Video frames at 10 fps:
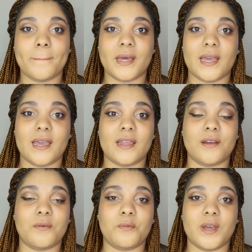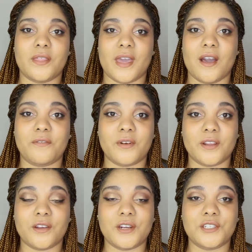But without
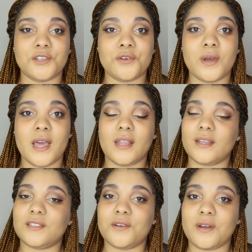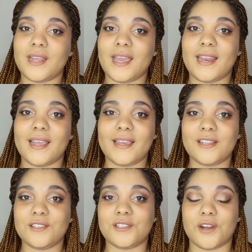further ado, let's go ahead and
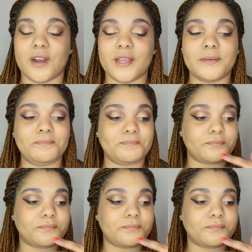get started.